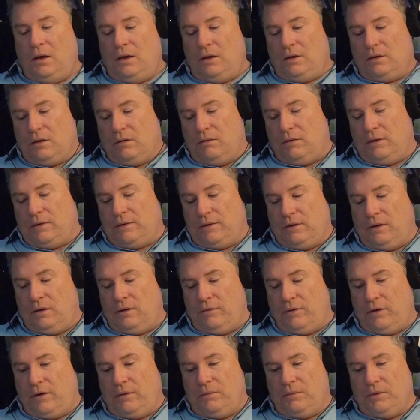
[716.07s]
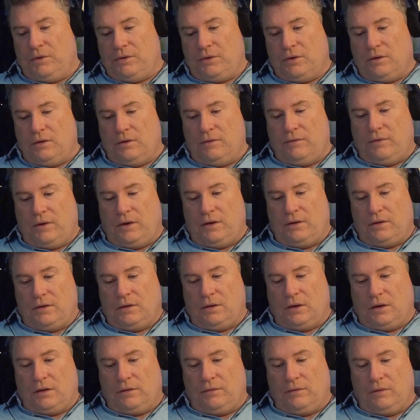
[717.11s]
So it's still a very
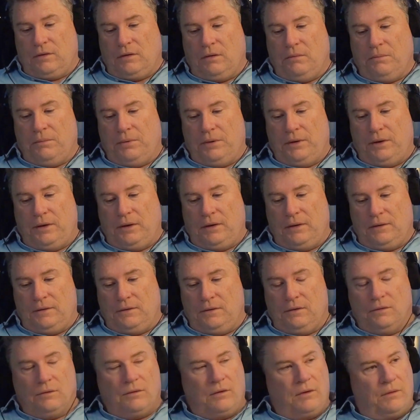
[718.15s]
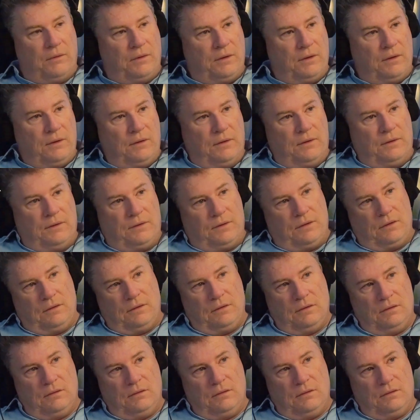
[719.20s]
successful company, and it's still growing, and it's still